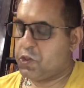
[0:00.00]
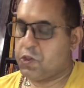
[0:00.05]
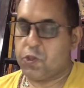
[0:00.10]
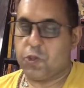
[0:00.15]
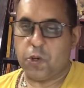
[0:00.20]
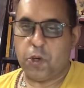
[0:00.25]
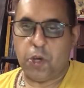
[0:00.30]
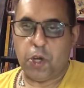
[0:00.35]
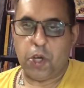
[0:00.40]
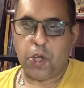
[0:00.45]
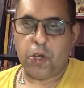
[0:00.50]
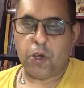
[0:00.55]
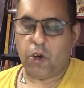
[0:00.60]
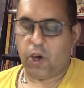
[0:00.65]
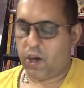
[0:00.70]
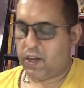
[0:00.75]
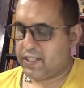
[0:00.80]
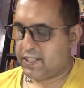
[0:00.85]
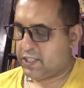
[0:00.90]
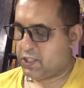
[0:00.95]
though
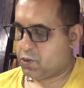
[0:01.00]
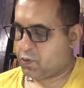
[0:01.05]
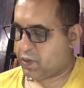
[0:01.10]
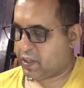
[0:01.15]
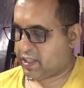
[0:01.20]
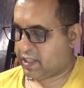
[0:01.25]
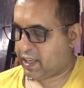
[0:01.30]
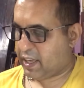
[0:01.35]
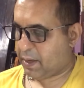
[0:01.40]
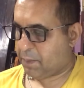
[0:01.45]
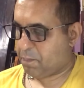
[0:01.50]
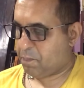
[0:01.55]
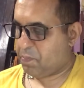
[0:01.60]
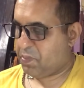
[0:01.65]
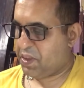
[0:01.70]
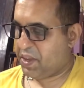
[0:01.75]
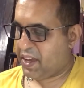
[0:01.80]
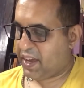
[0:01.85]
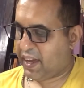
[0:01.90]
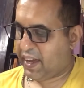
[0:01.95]
God is with him,
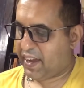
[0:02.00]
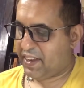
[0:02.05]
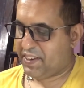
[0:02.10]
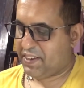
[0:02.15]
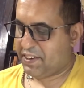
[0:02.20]
and